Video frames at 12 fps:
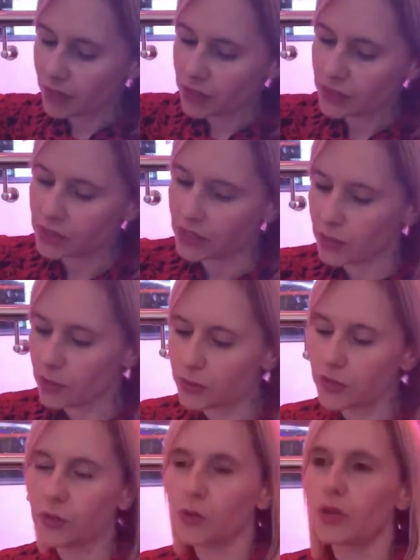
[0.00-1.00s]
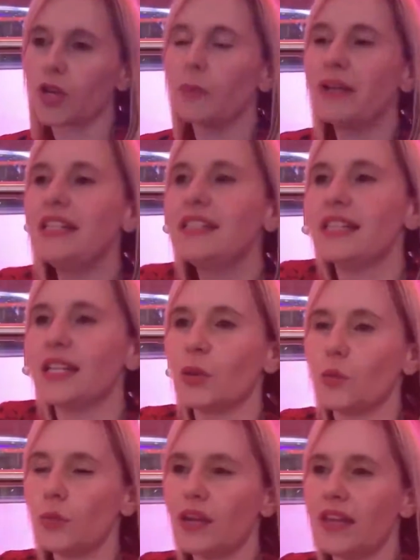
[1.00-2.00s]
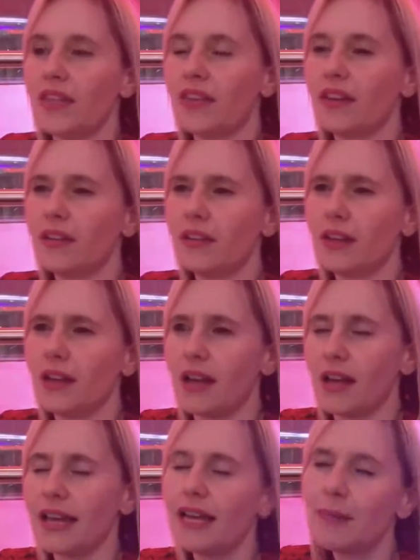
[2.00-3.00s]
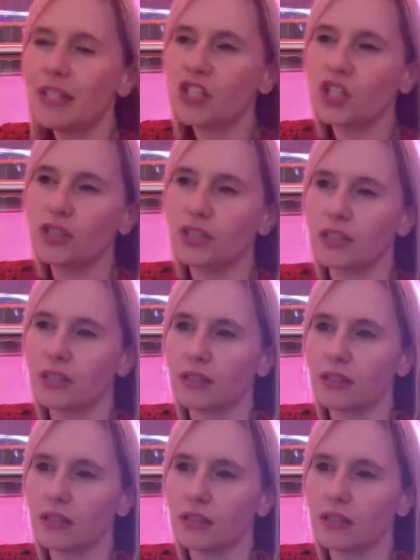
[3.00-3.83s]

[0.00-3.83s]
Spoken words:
So you're competing with, he mentioned the